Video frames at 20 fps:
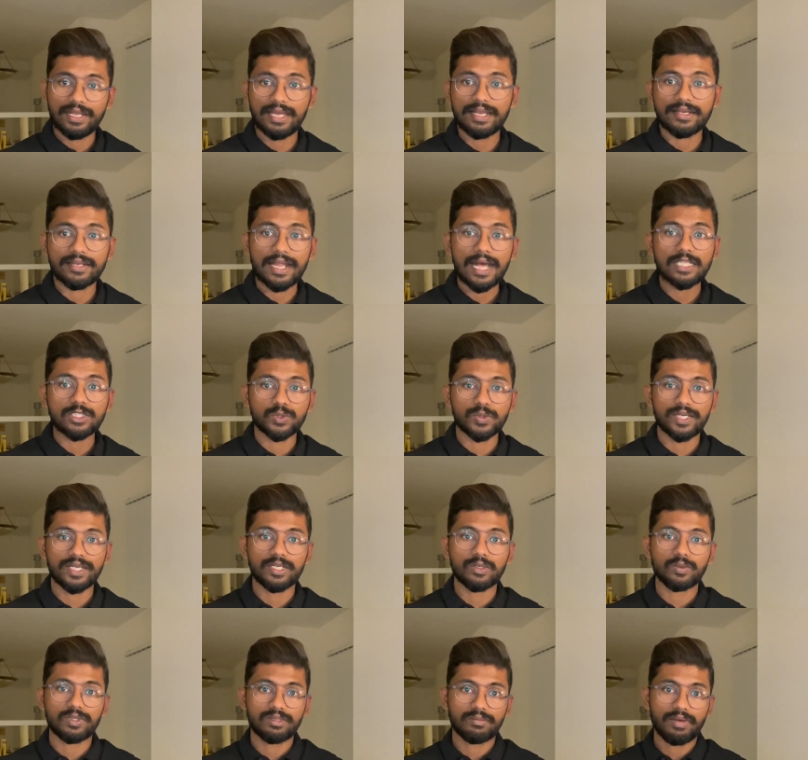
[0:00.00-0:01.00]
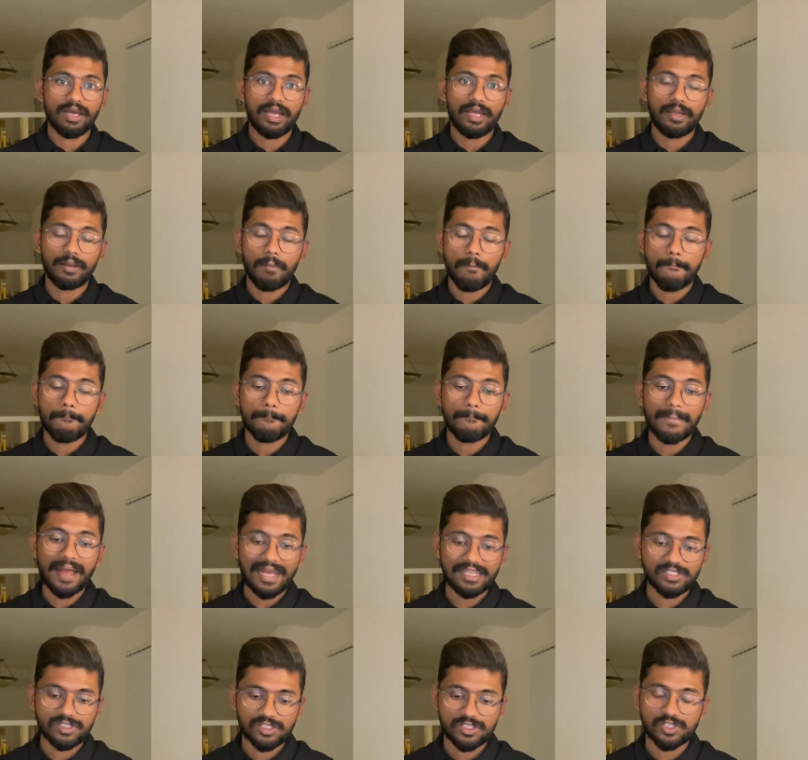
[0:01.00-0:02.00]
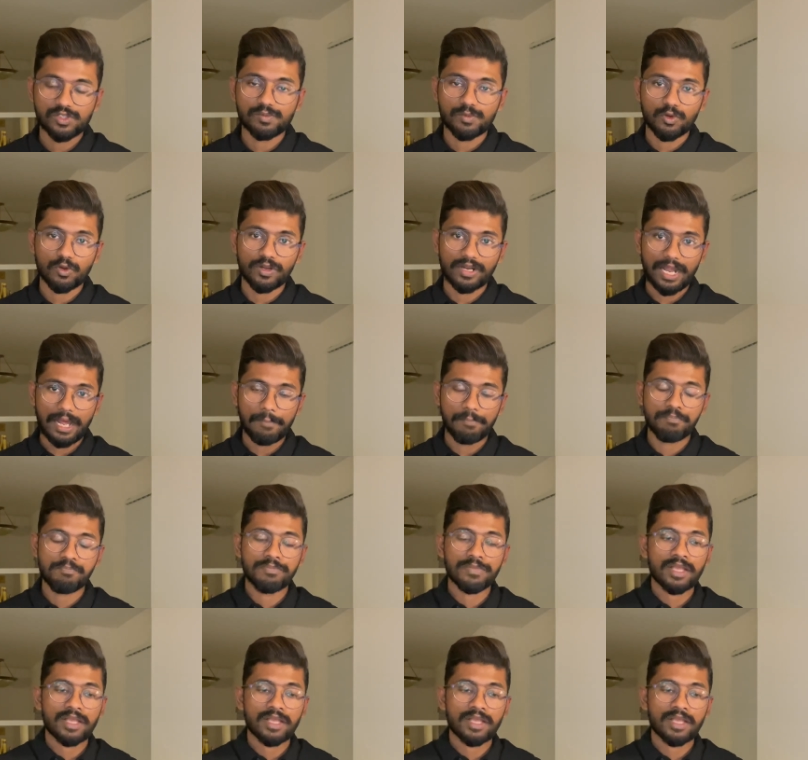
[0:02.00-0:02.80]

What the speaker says: I graduate with my master's program?